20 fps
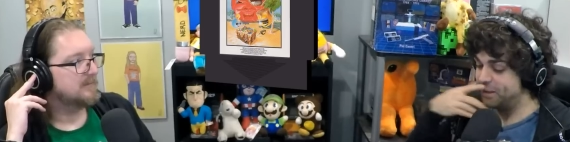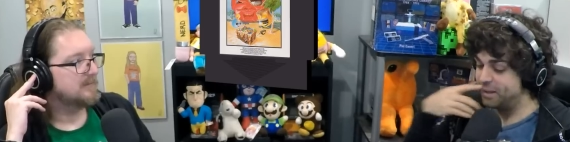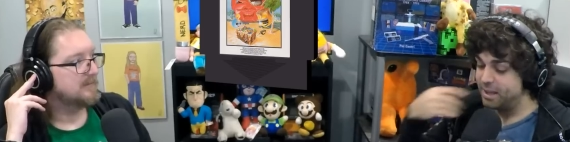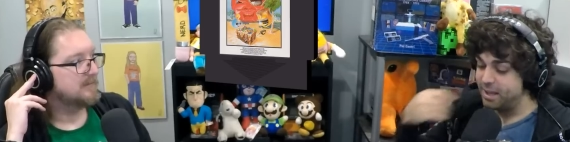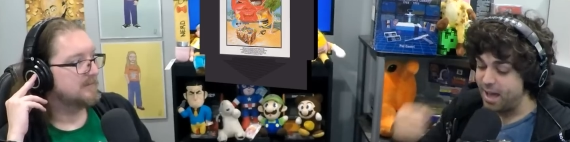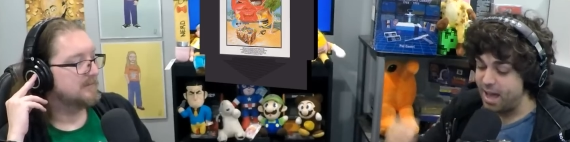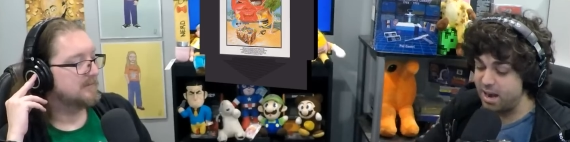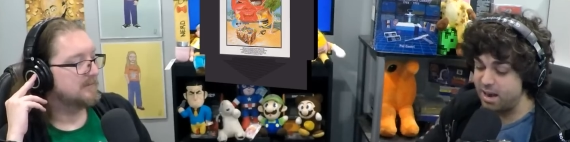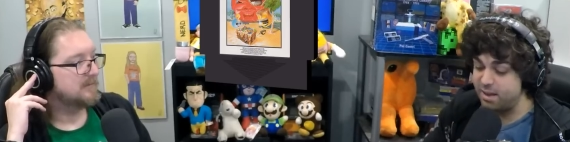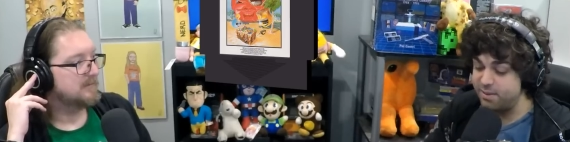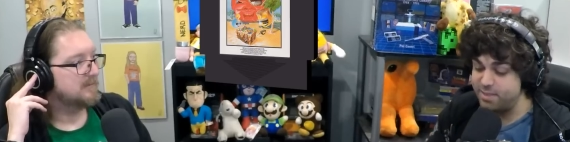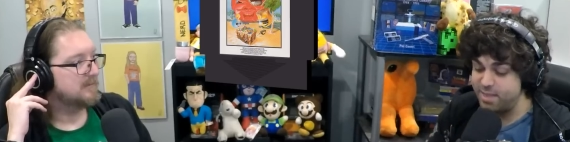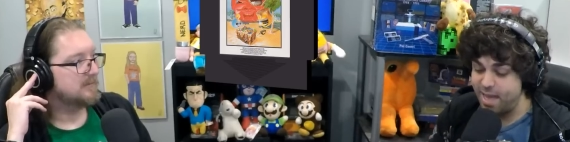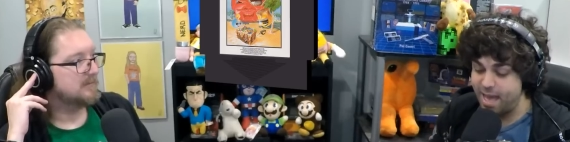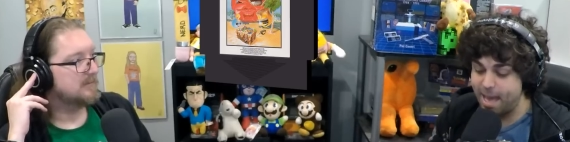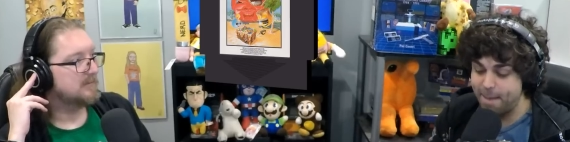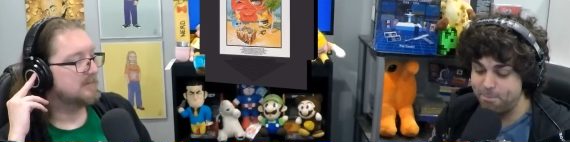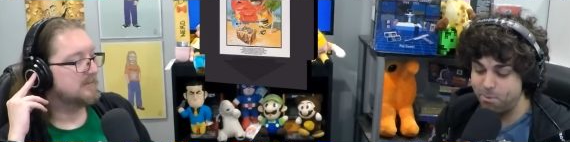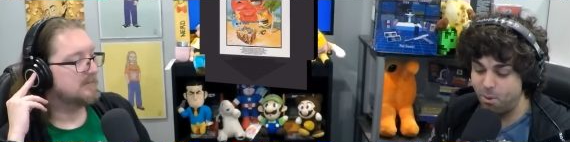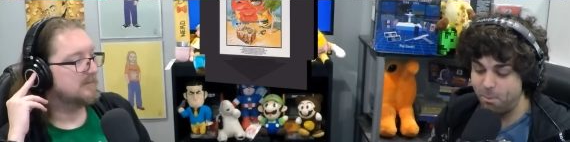Speaker 1: I don't have the
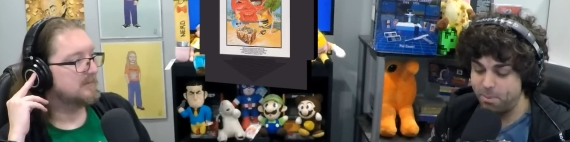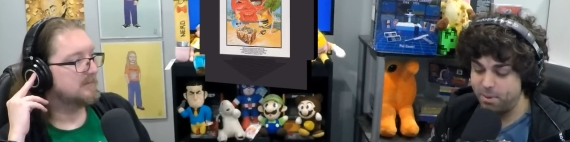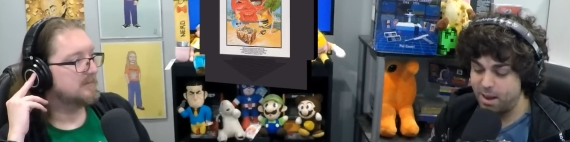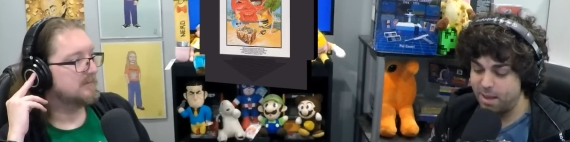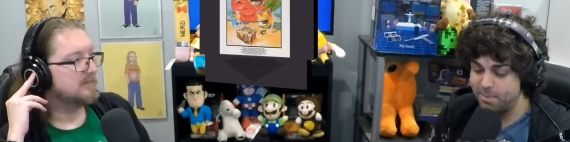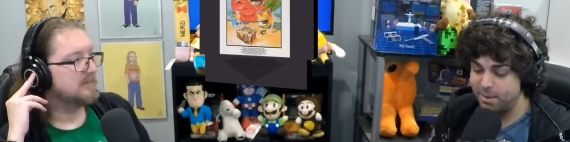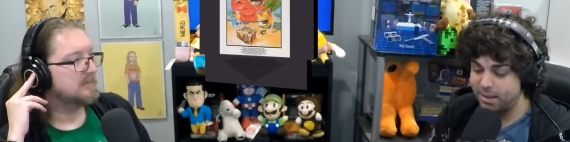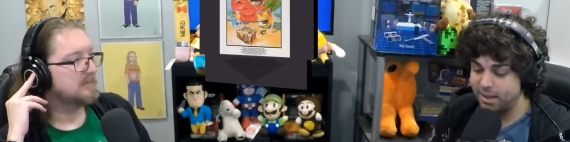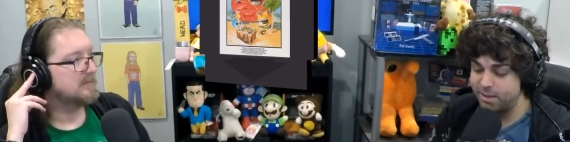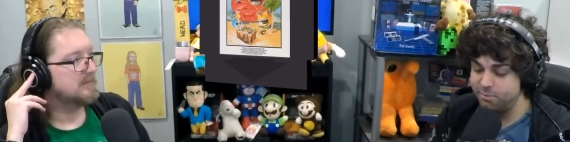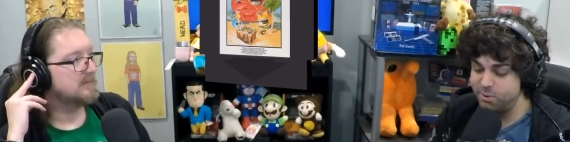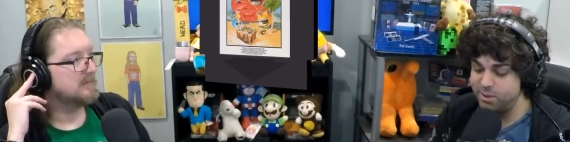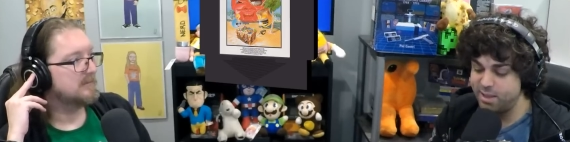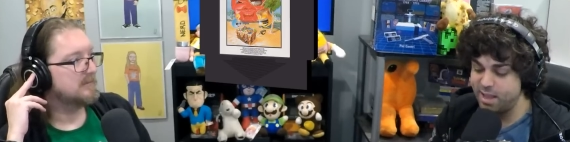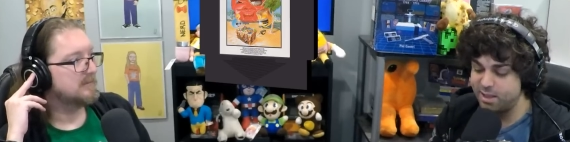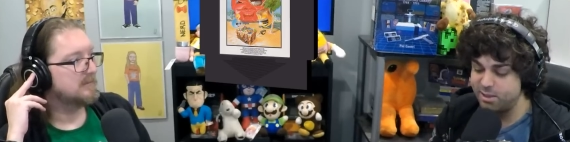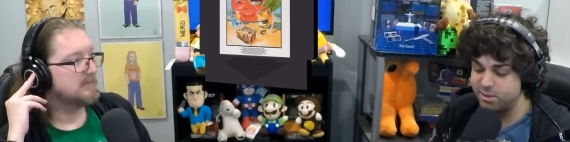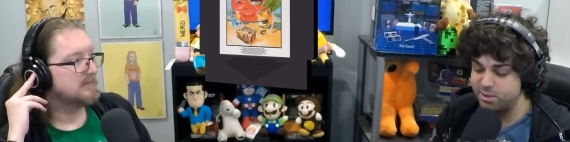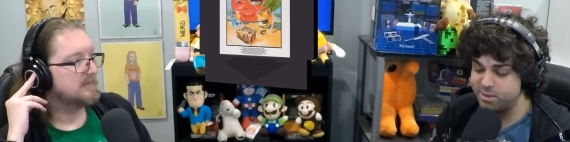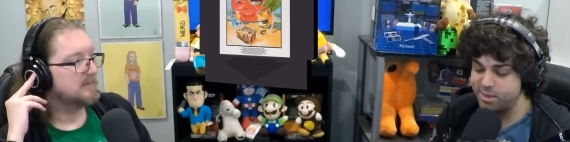app open on me. I got to
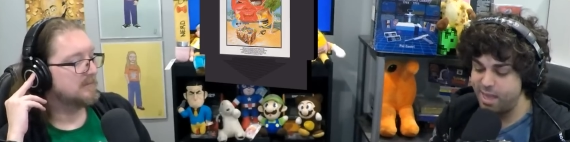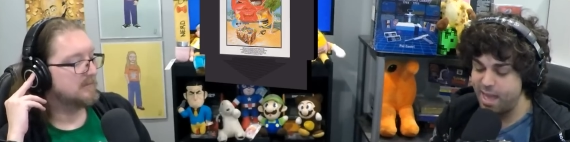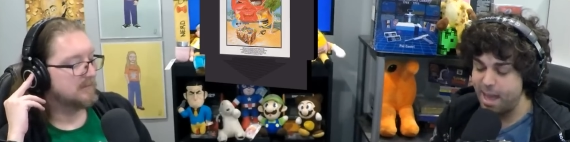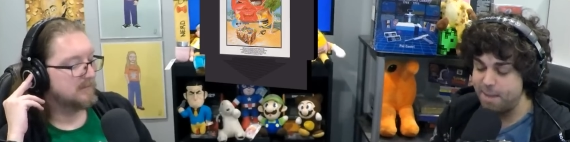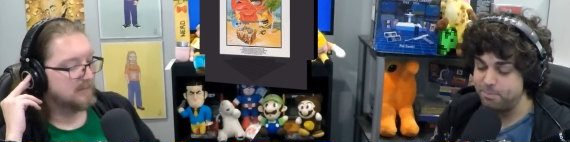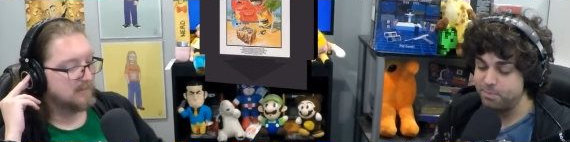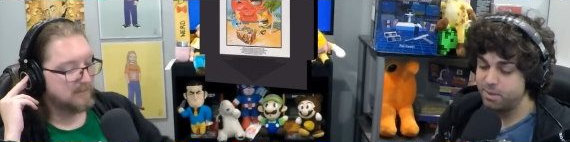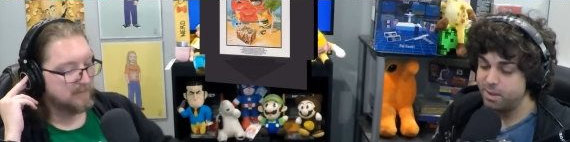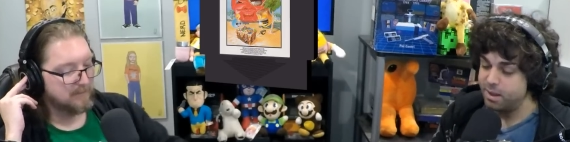re-download the app.